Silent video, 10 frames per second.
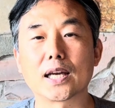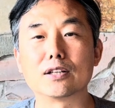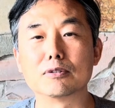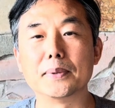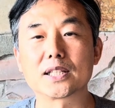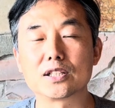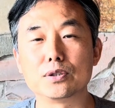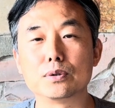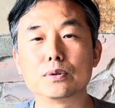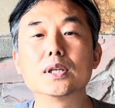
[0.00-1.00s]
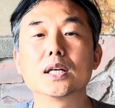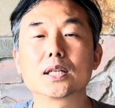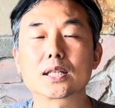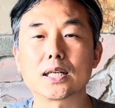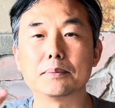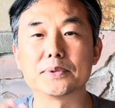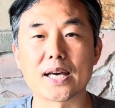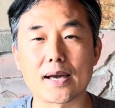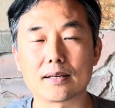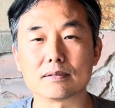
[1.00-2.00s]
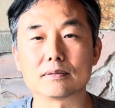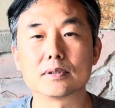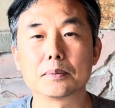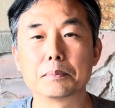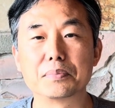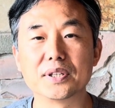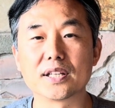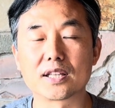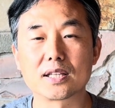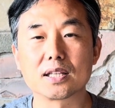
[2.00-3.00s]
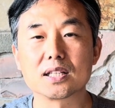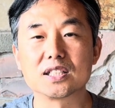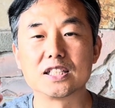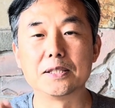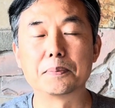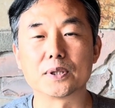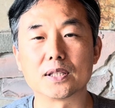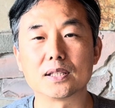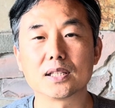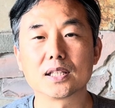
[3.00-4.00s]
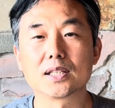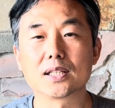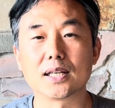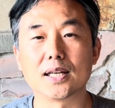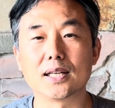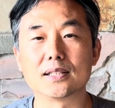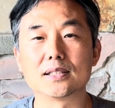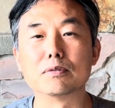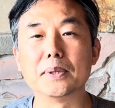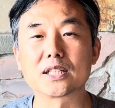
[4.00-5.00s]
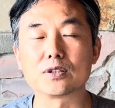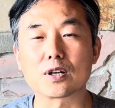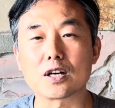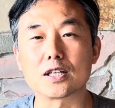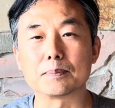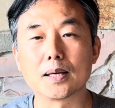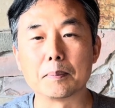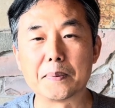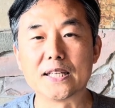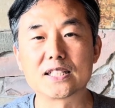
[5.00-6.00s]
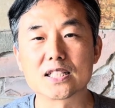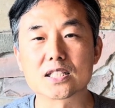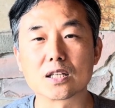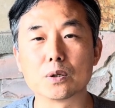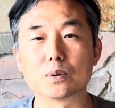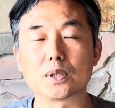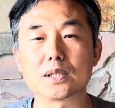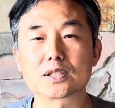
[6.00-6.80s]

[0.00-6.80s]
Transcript: It will make you calm down, breathe deeper, and it will make your heart beat slower.